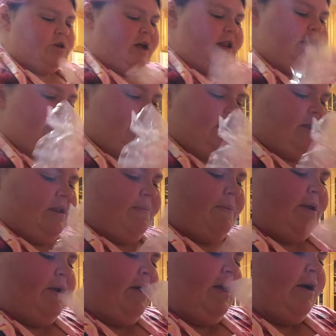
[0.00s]
try to get it at a
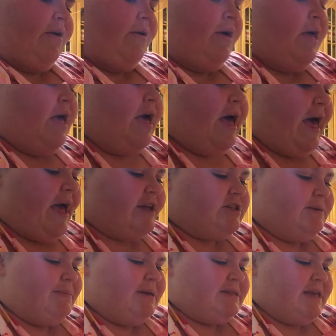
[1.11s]
better angle. I actually
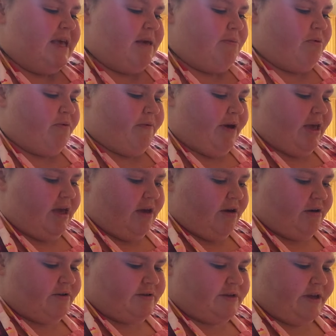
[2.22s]
have my table right
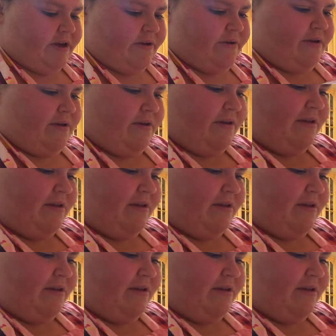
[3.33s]
here, so. All